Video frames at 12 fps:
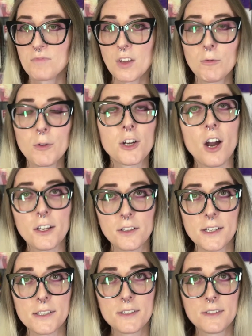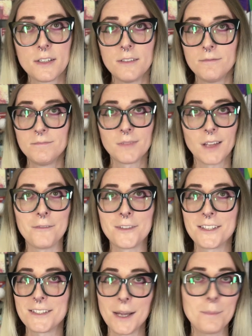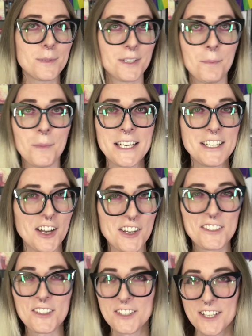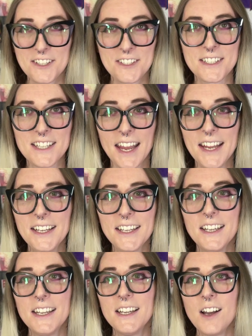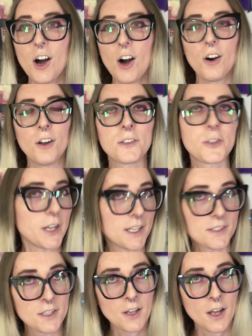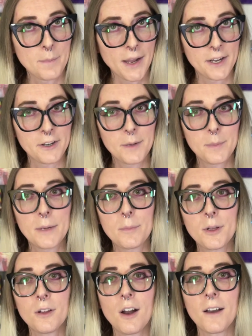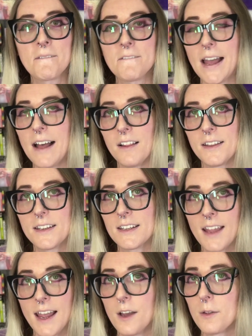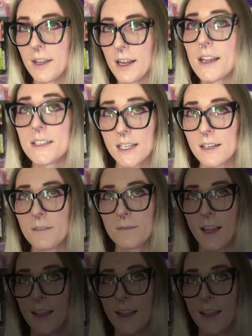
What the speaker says: Regardless of the steps somebody does or doesn't take, all trans and non-binary people are valid in how they identify.